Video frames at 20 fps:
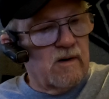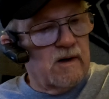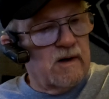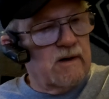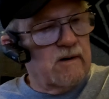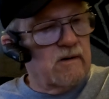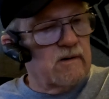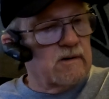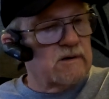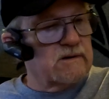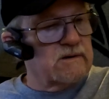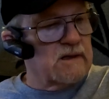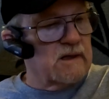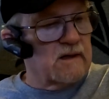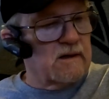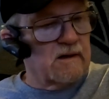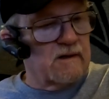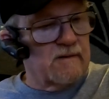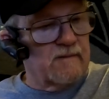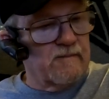hang on a
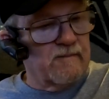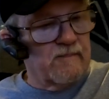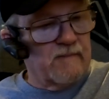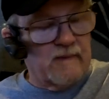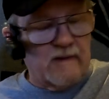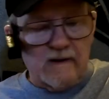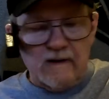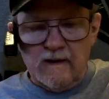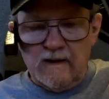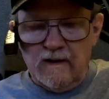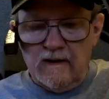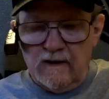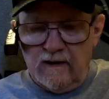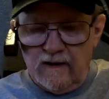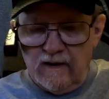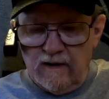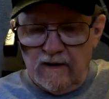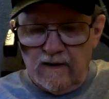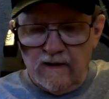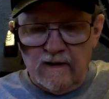second.
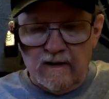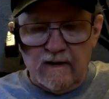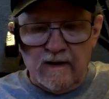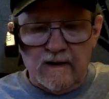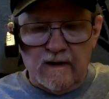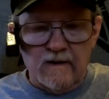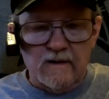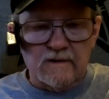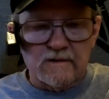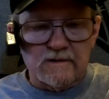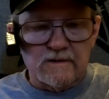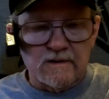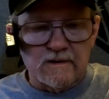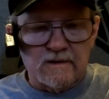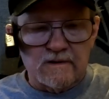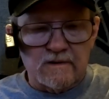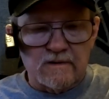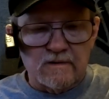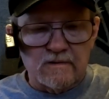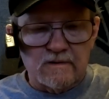Here's
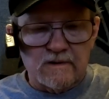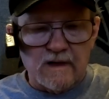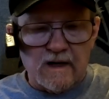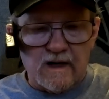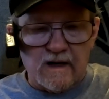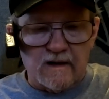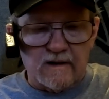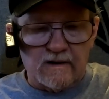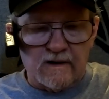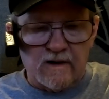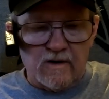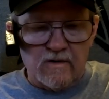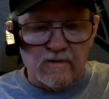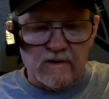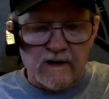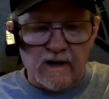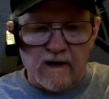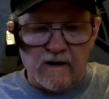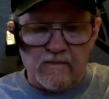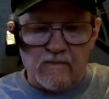to Todd, go
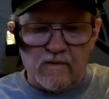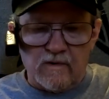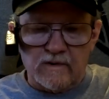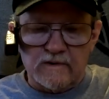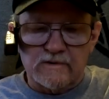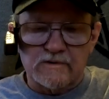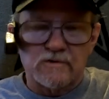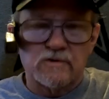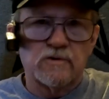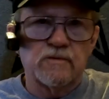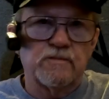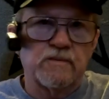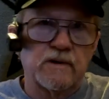Cowboys, Drew